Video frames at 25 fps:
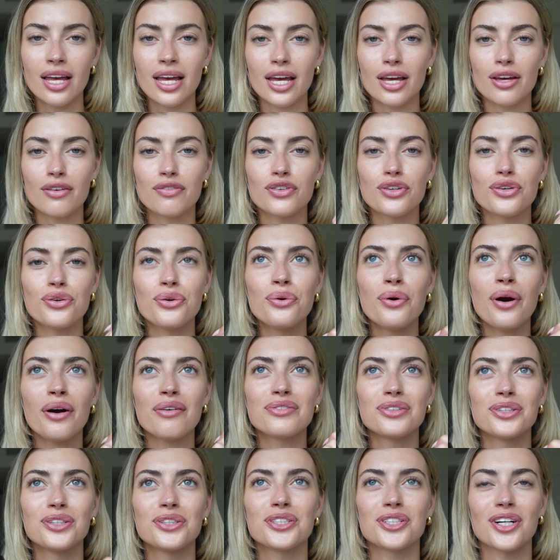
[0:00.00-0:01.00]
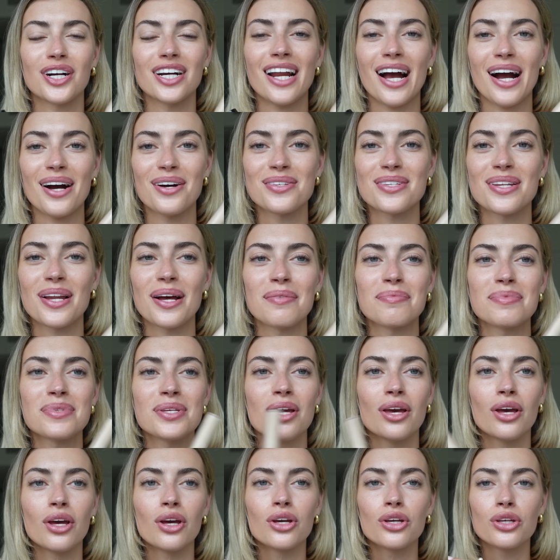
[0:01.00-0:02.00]
If you have not tried Haus
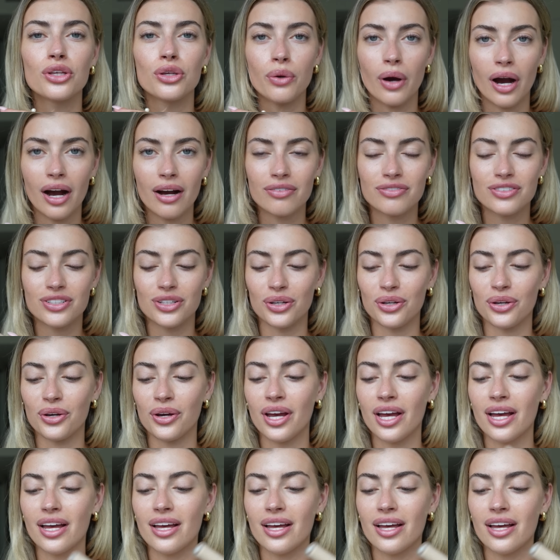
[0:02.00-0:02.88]
Labs, you have to.